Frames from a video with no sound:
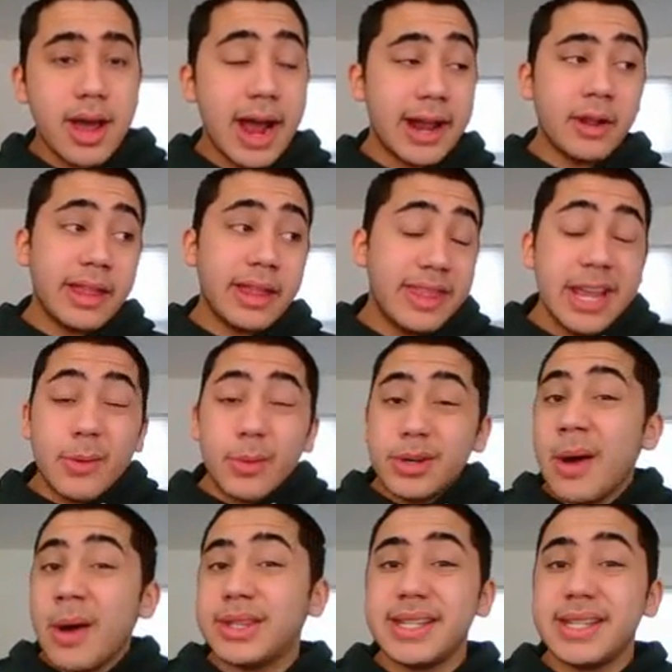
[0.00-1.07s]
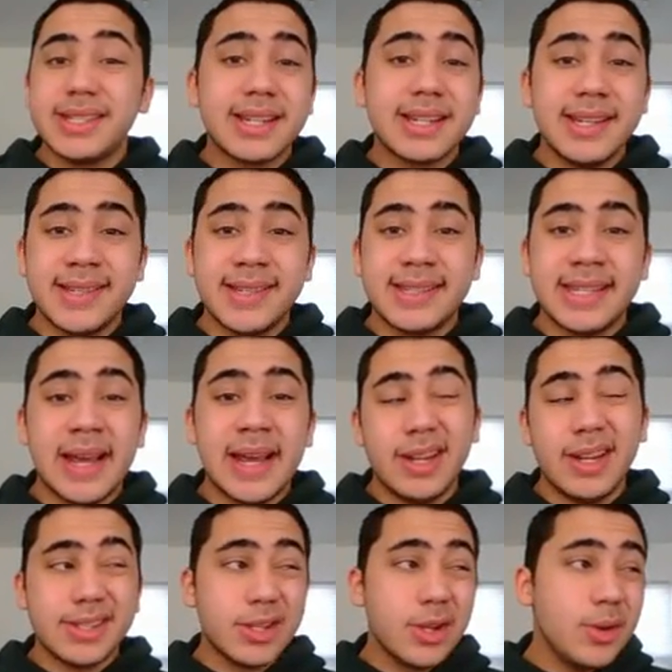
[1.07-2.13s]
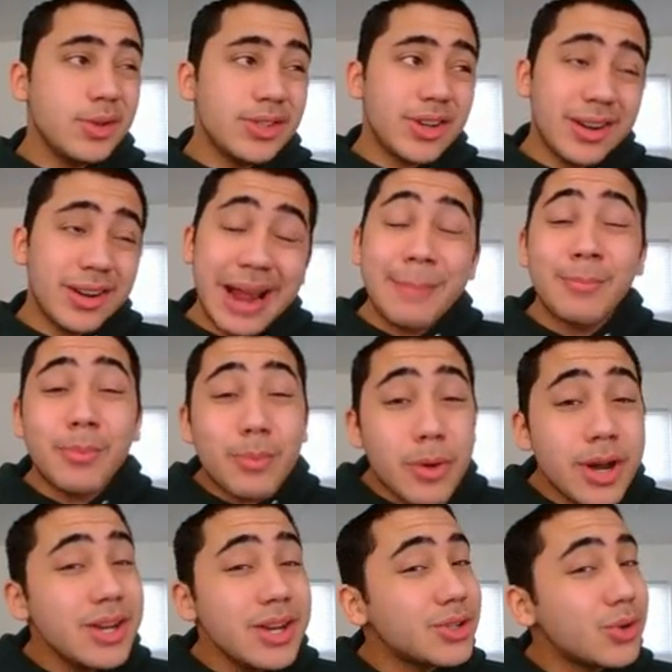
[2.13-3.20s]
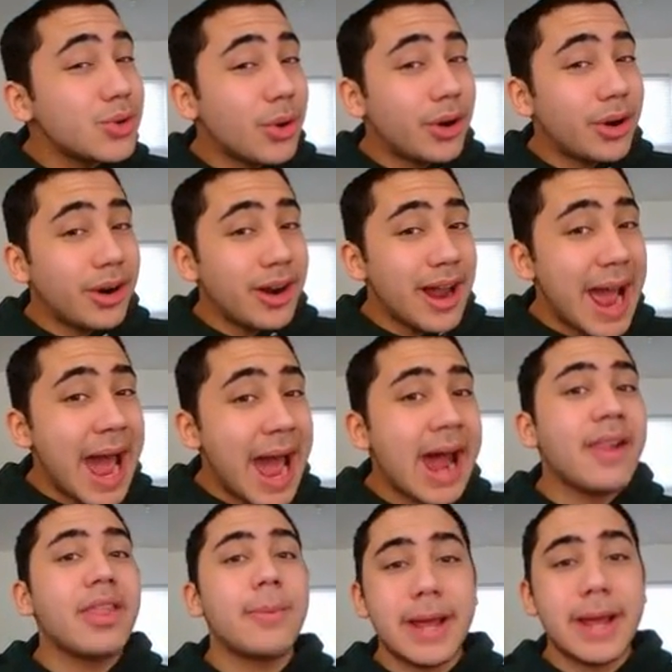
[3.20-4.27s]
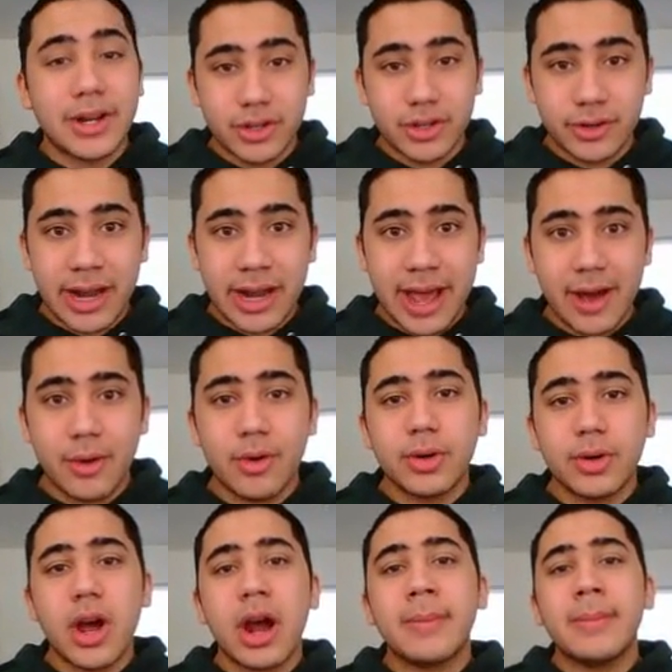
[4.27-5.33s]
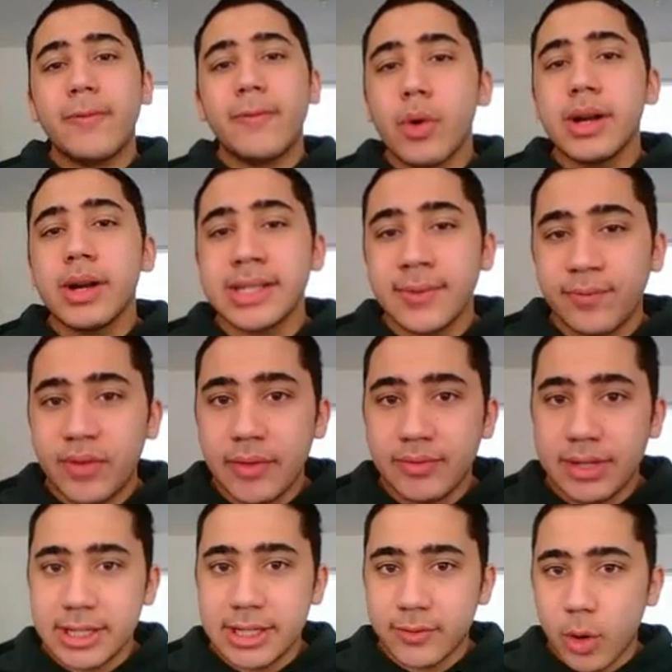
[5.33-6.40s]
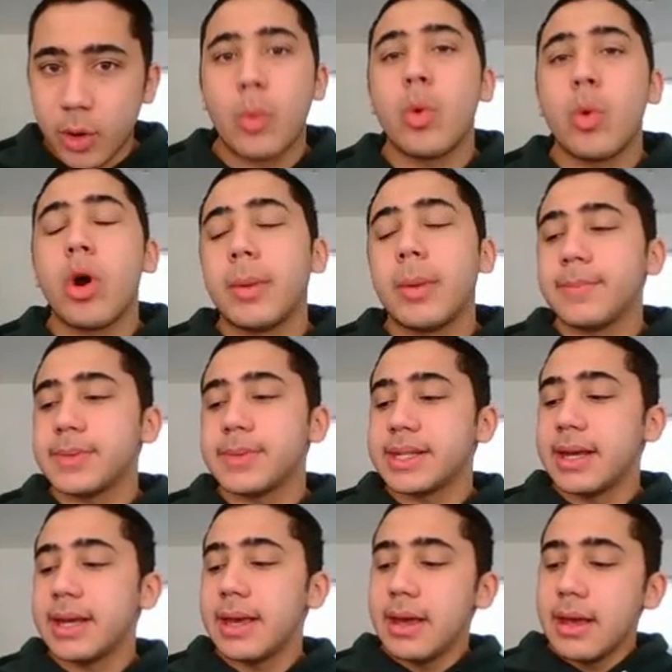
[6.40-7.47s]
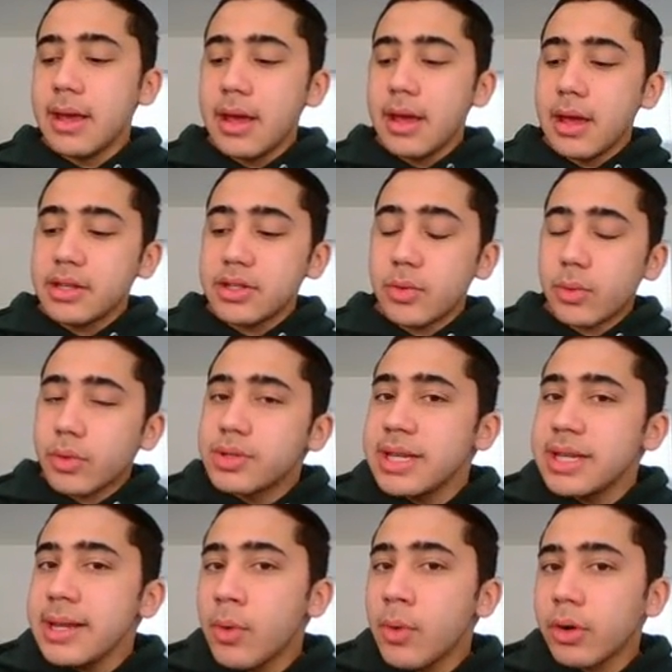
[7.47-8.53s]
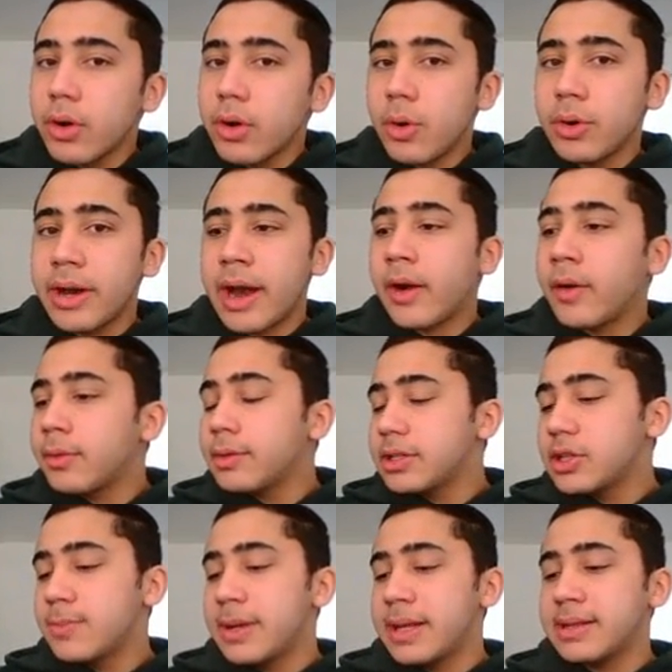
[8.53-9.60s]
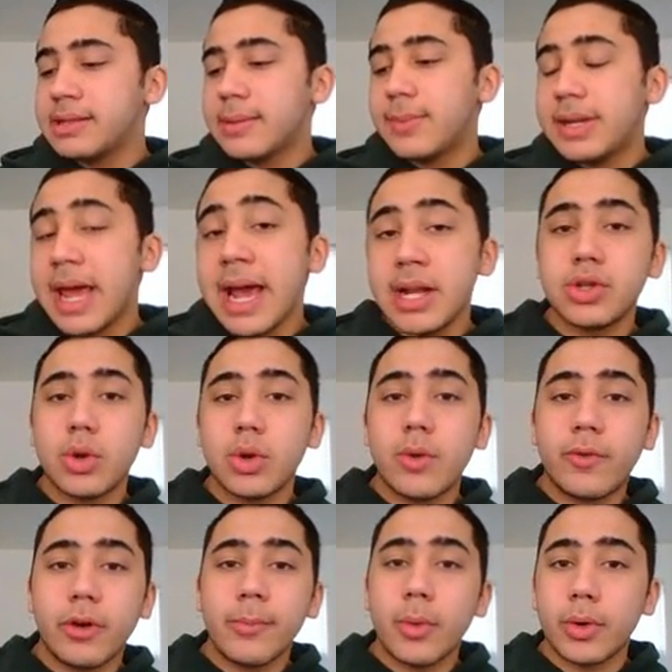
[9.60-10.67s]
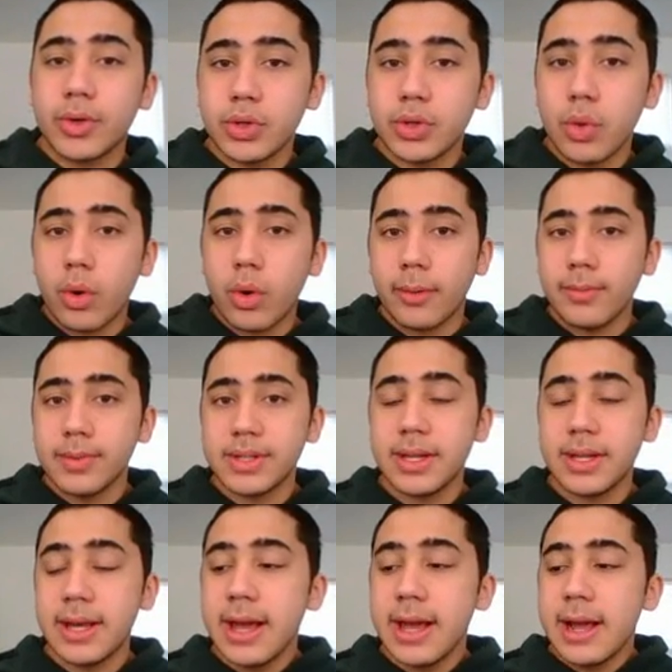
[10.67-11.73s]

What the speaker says: I don't think we're done with the 60s and 70s. Those are, I'm pretty sure, out of the picture now. We're talking about 40s and 50s for our warm-ups. So we'll see more cold air, which means the potential for more storms.